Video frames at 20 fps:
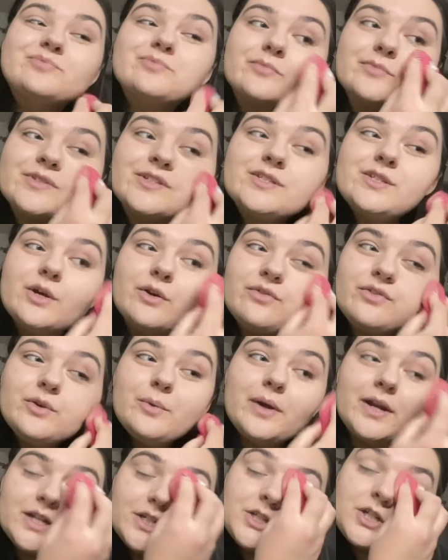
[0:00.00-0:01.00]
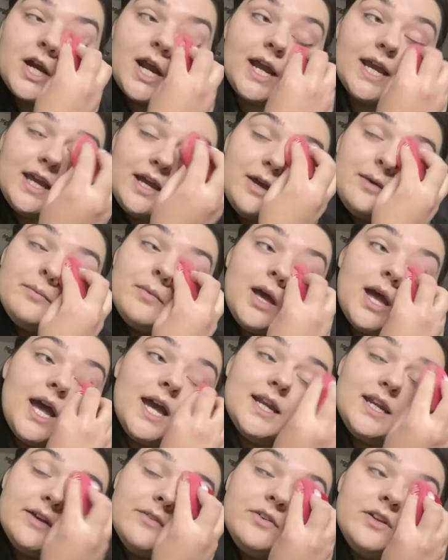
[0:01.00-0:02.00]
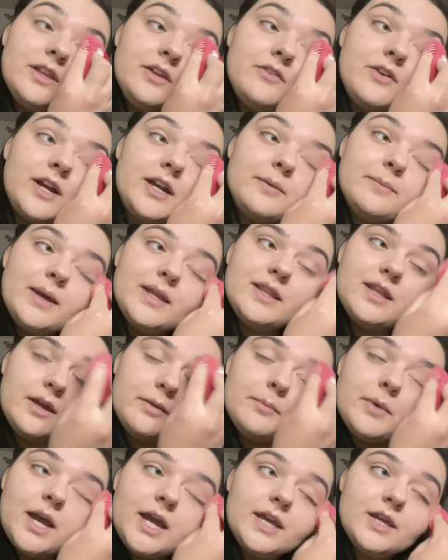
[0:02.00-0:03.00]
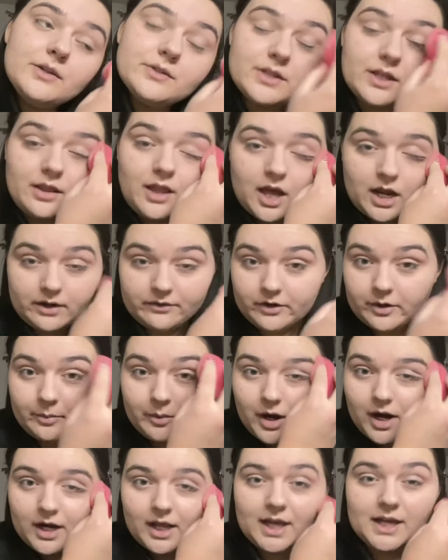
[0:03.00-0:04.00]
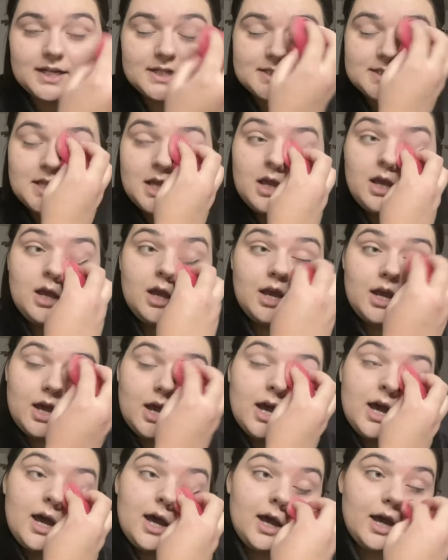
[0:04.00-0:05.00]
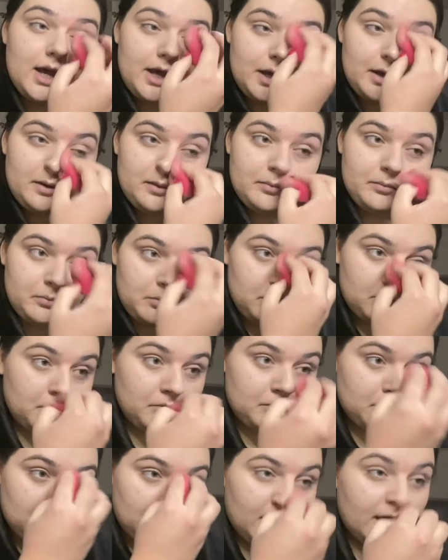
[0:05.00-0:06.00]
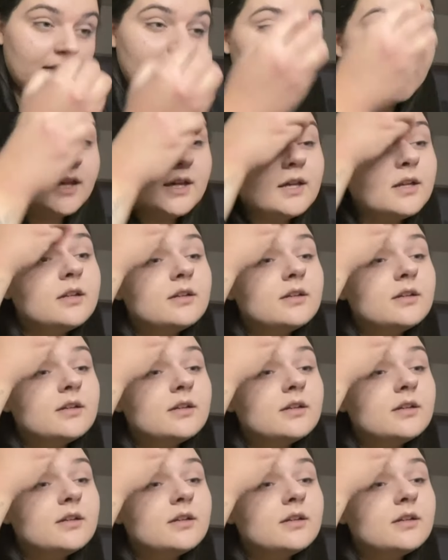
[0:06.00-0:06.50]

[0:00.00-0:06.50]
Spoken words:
so if you want to try them, I definitely recommend them. I use a lot of her products. I'm a